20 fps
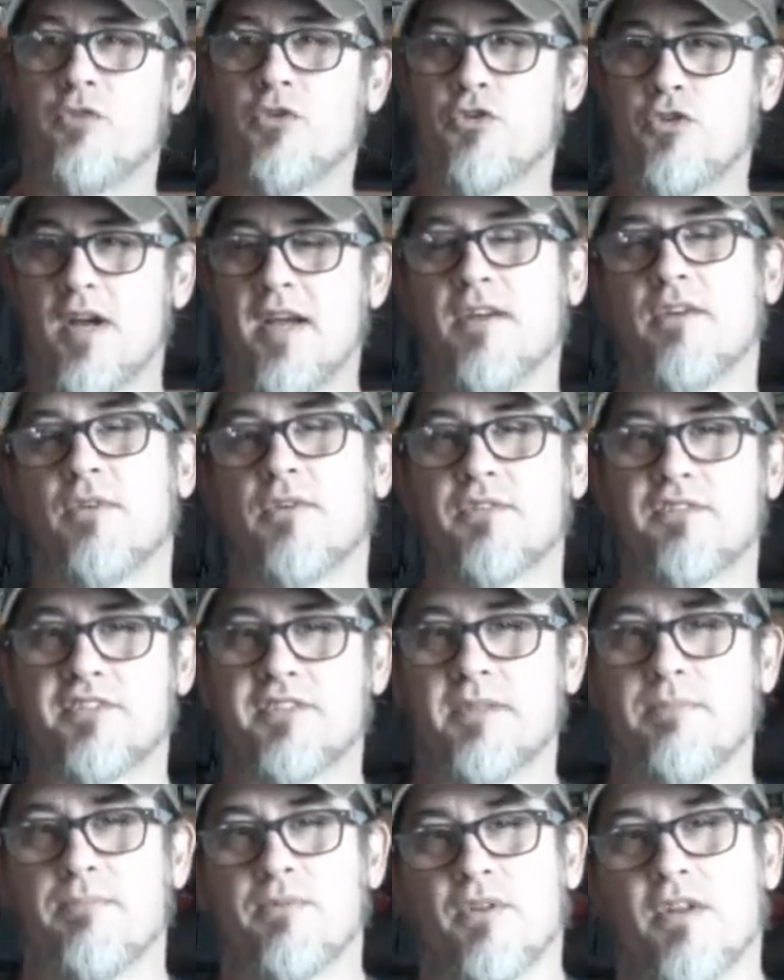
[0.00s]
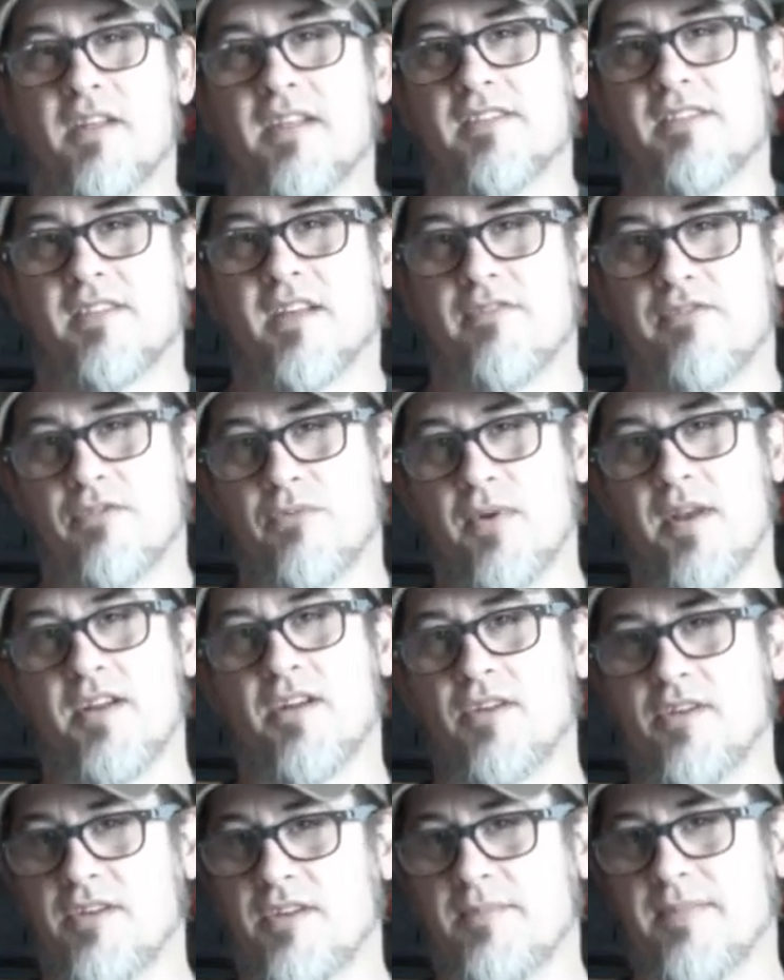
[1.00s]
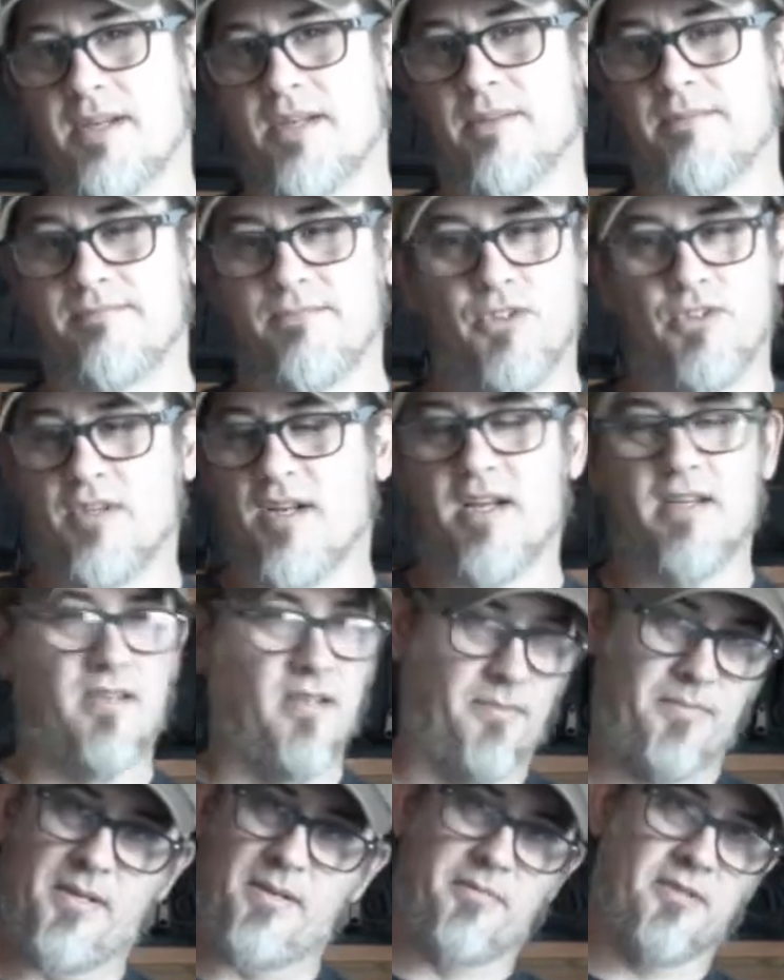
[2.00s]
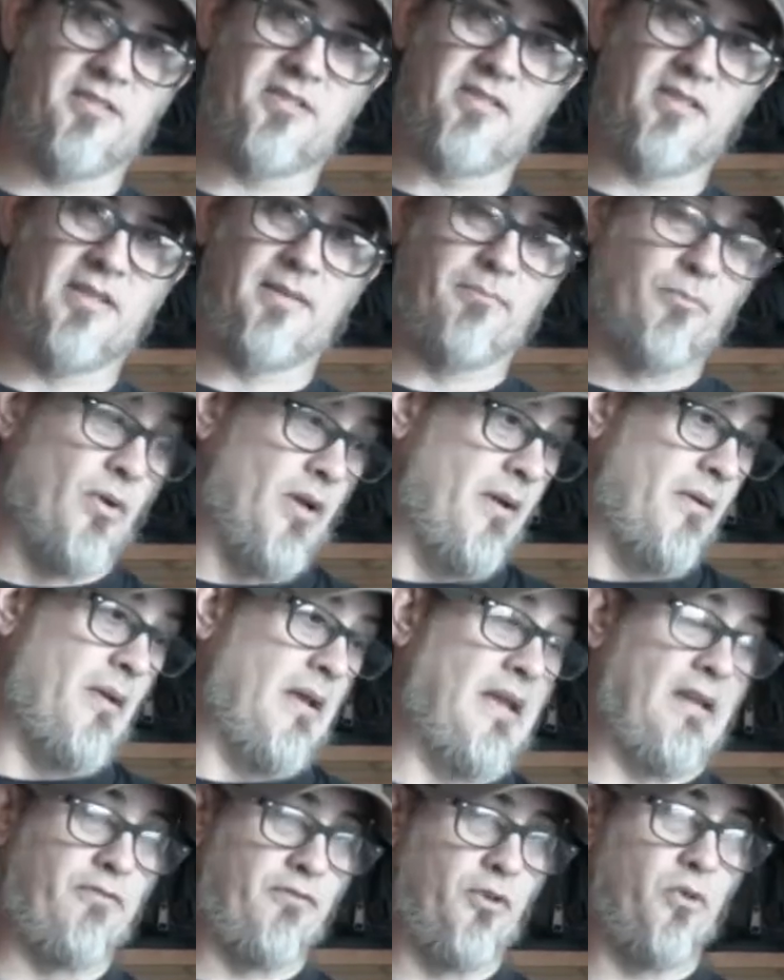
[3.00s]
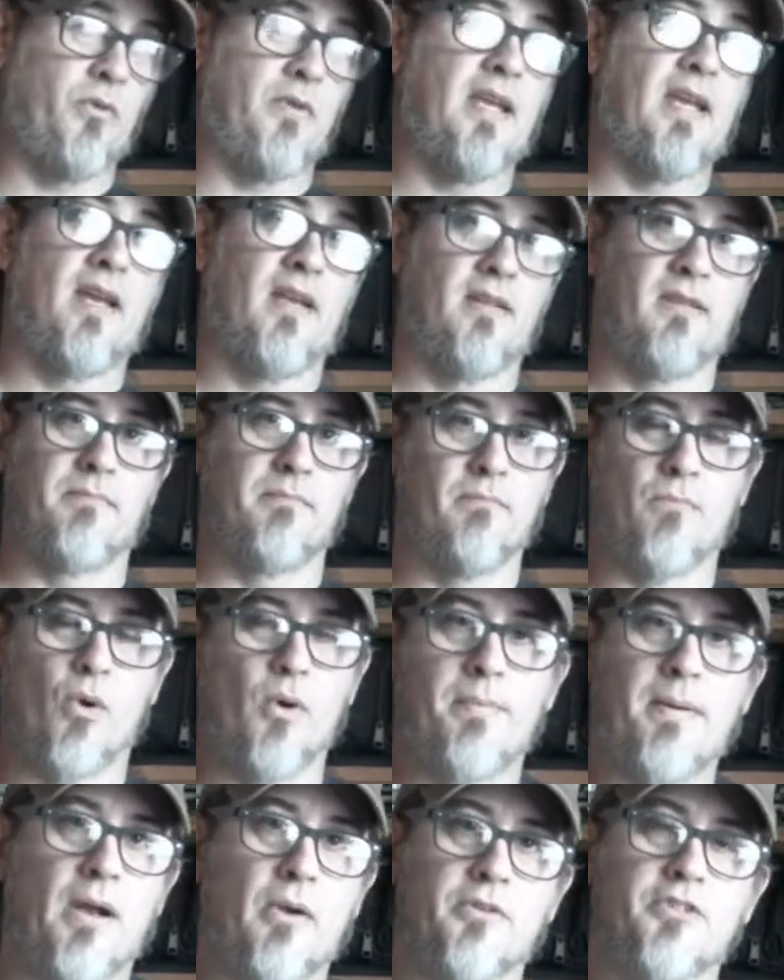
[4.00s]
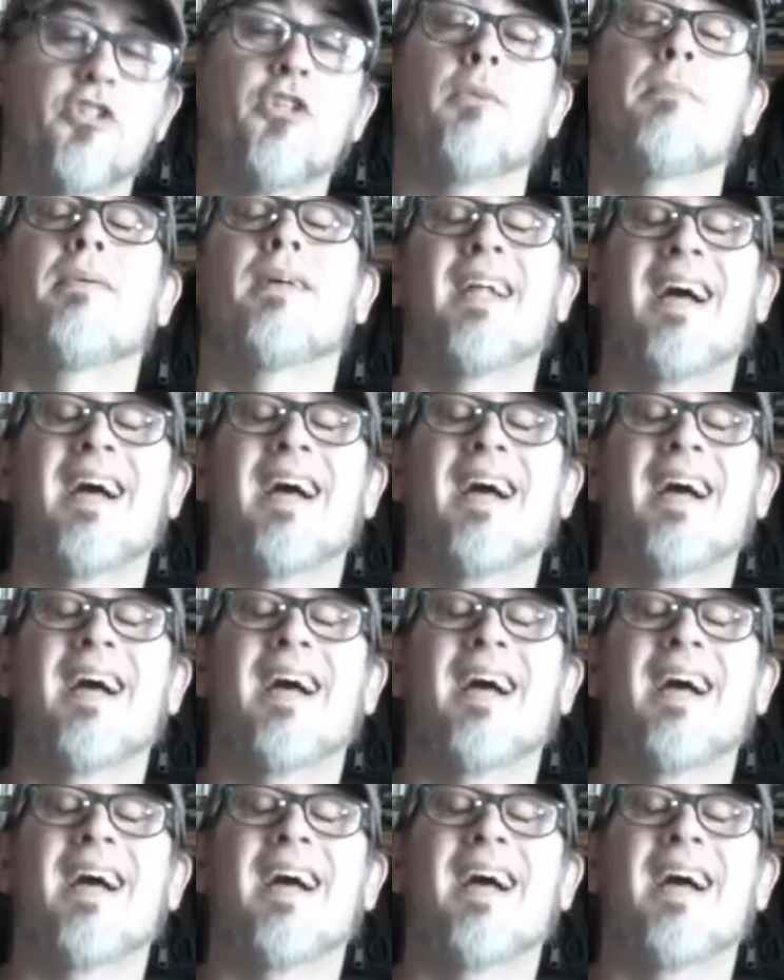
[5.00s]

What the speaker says: try and go to sleep with all that stuff threaded on your belt, you're not going to be able to sleep. Well, if you can, more power to you, but